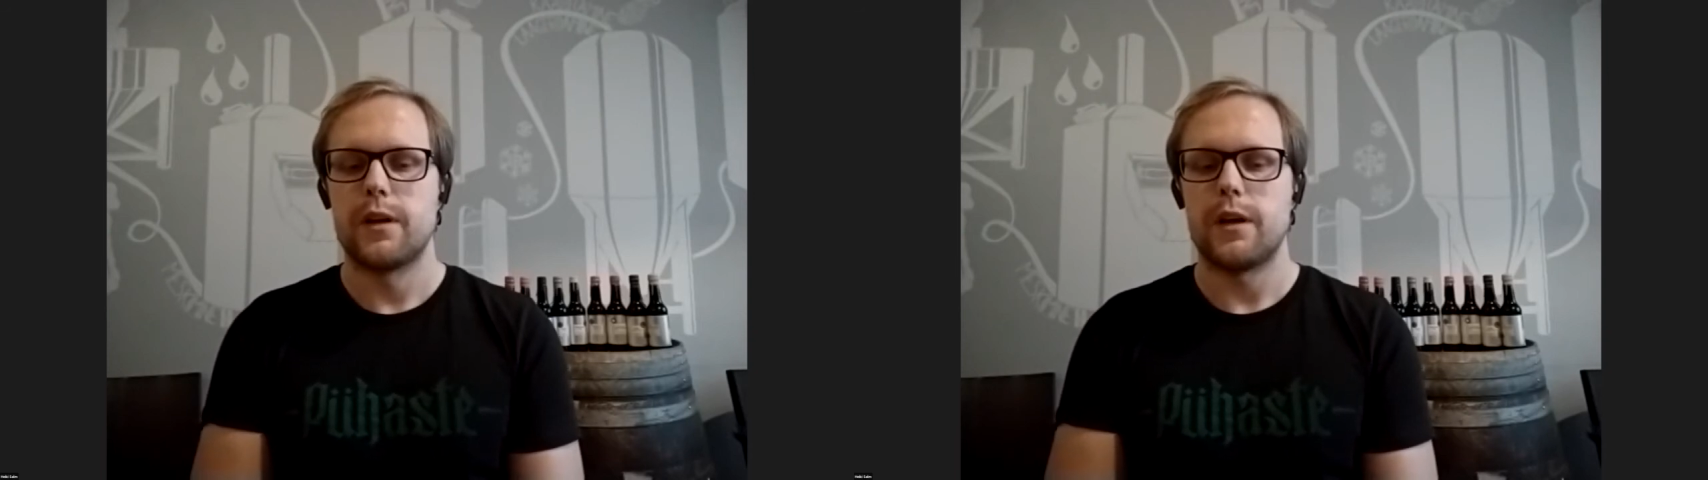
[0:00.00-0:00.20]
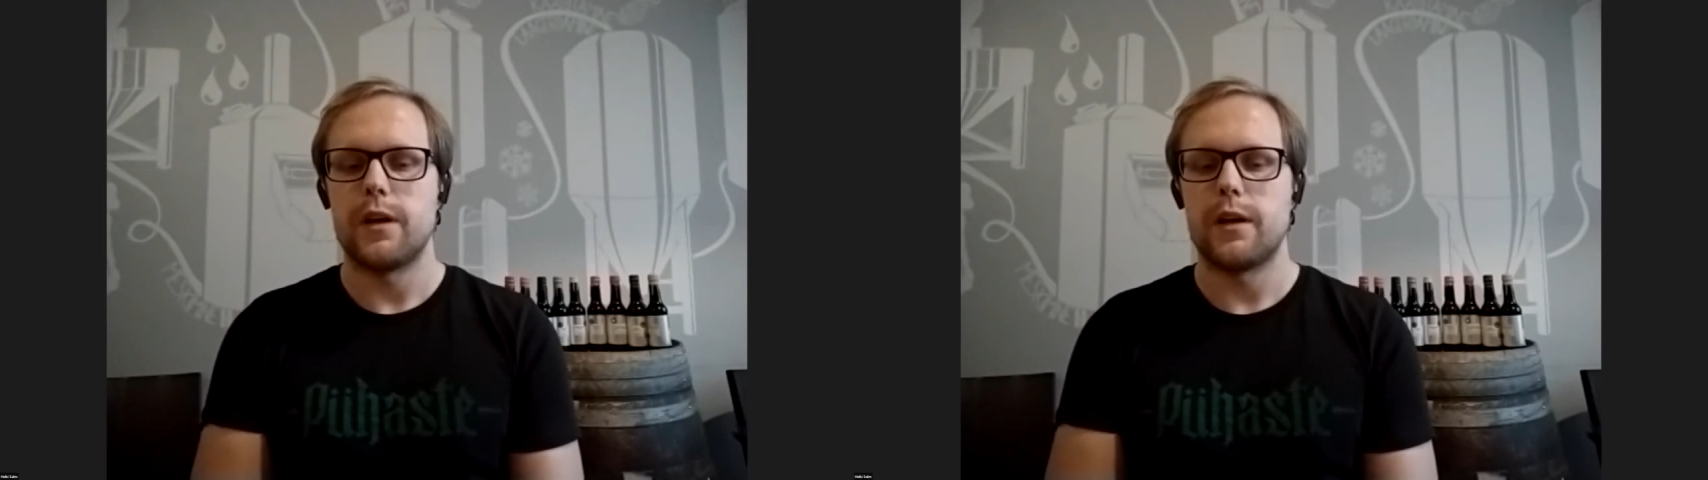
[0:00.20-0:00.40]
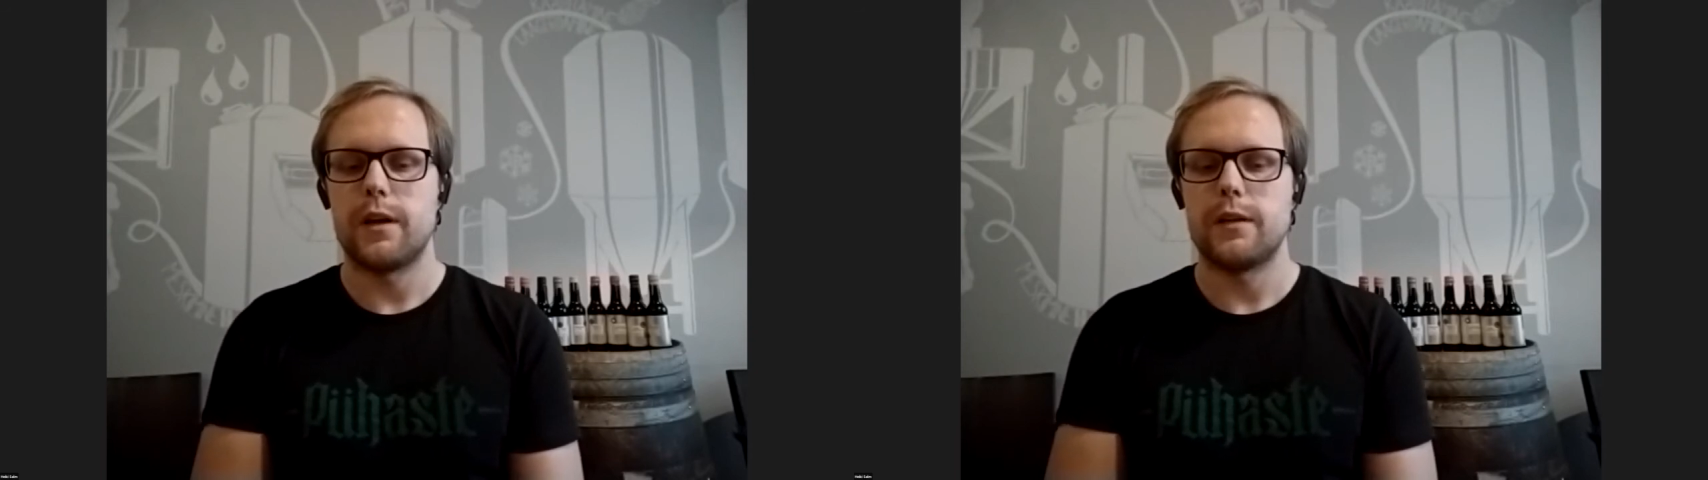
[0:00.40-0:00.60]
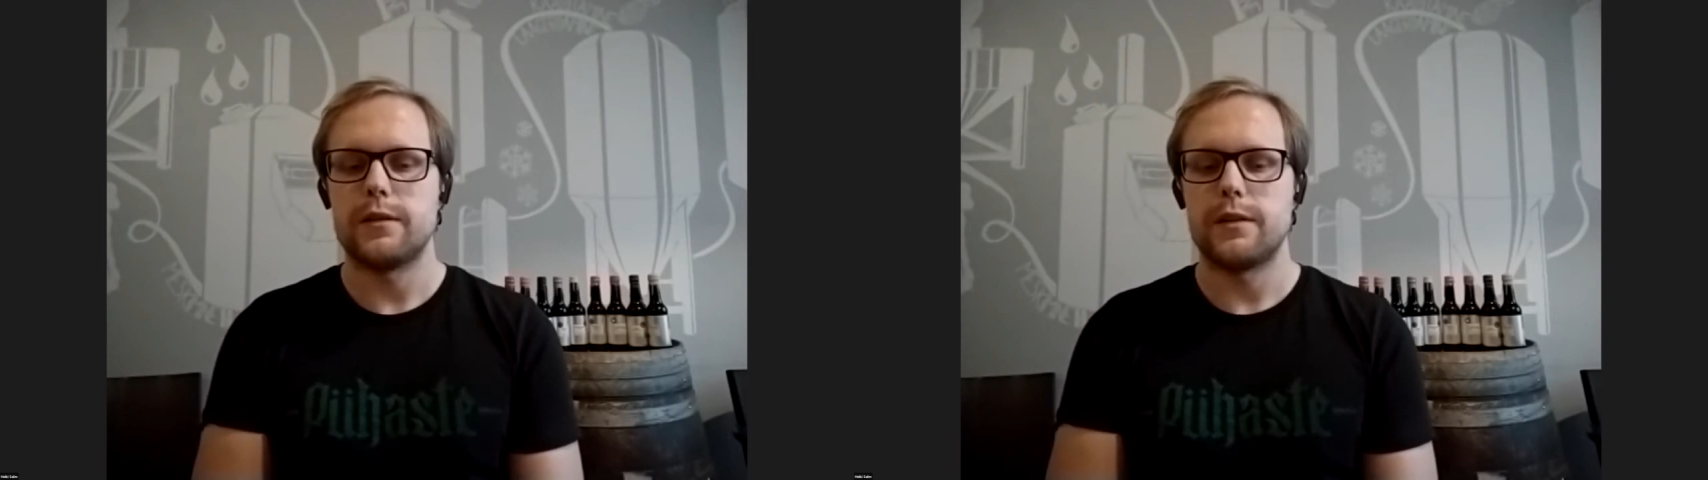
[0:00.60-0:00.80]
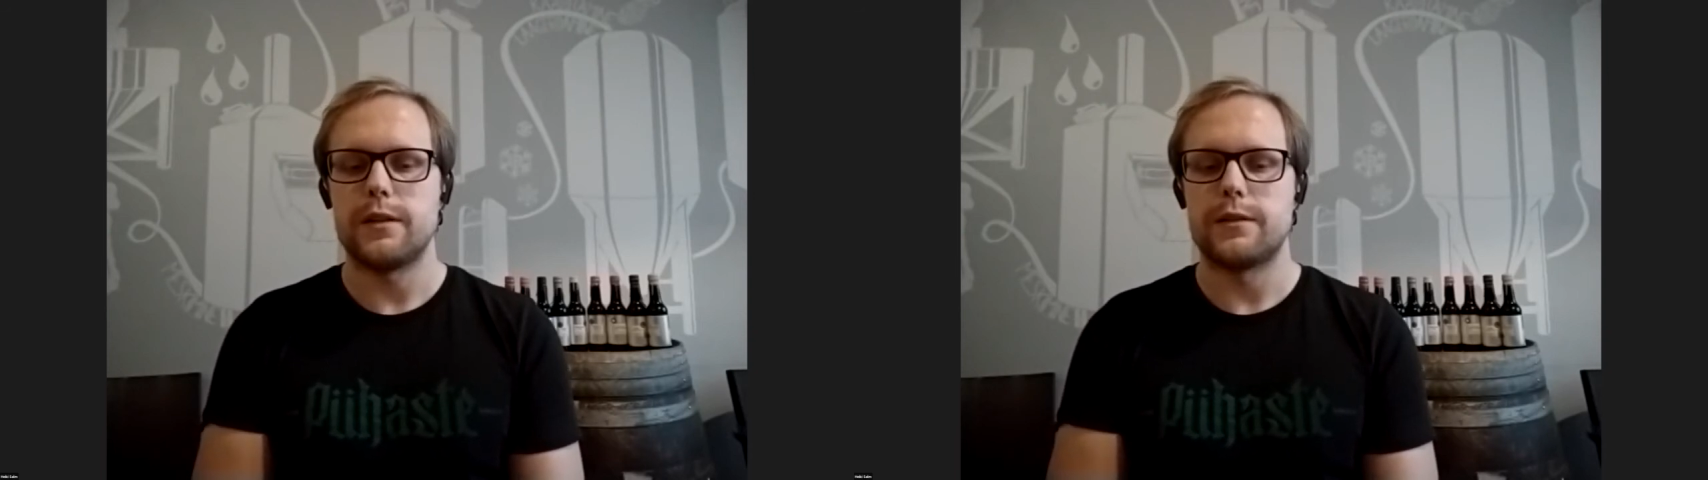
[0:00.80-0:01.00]

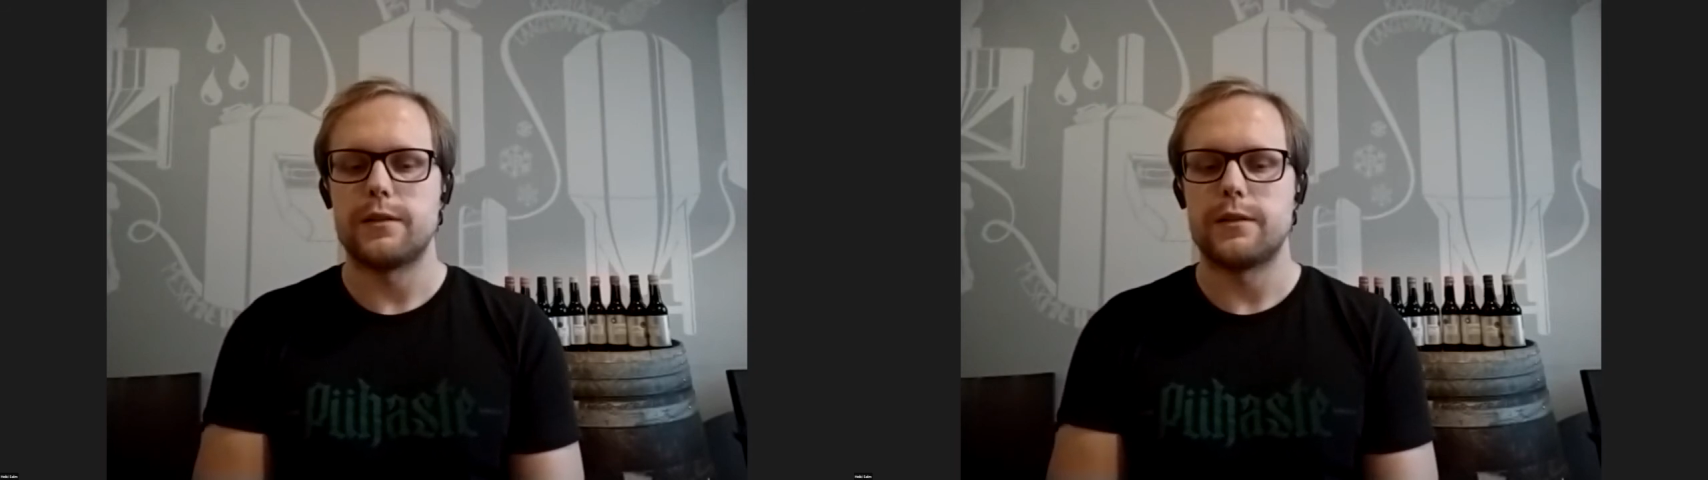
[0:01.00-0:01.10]
And it's